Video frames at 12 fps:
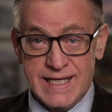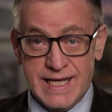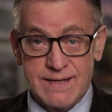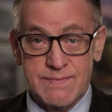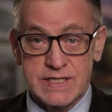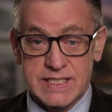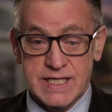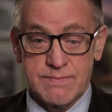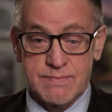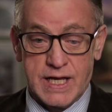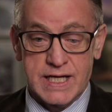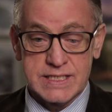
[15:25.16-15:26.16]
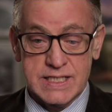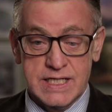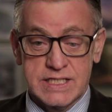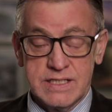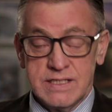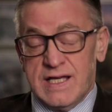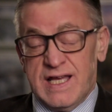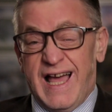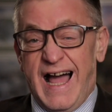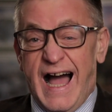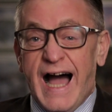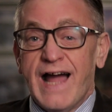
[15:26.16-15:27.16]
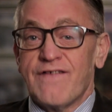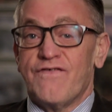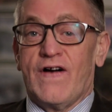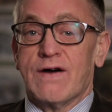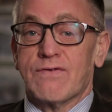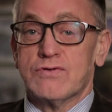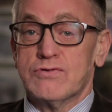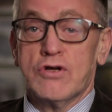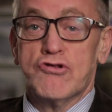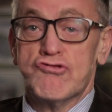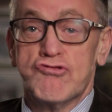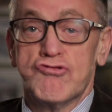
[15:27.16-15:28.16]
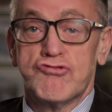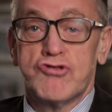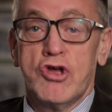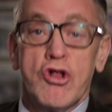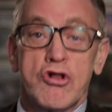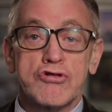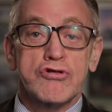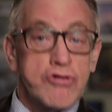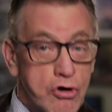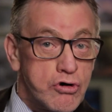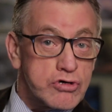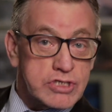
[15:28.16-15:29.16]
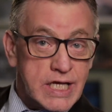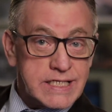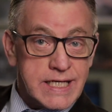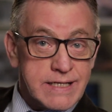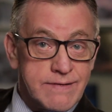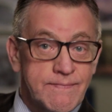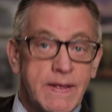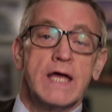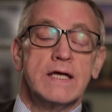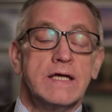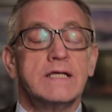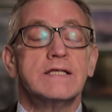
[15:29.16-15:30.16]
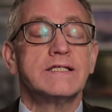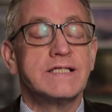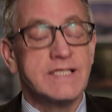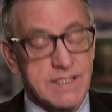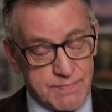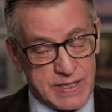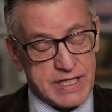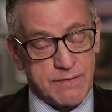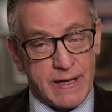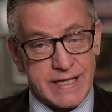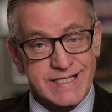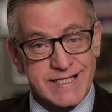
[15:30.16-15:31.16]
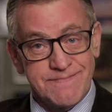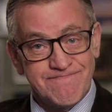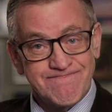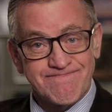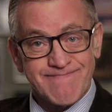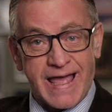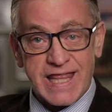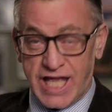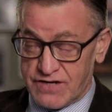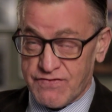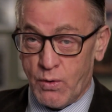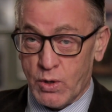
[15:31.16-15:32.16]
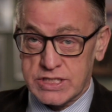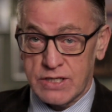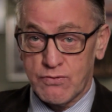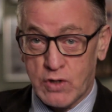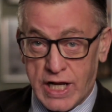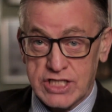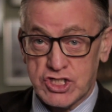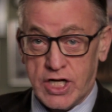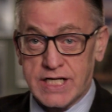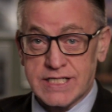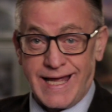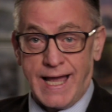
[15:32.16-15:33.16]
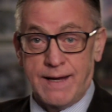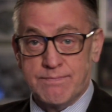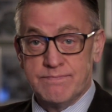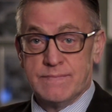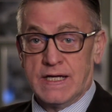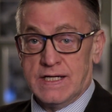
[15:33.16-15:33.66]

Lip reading: image stabilisation, I found the low setting to be the best. Thanks for watching. We'll catch you next time.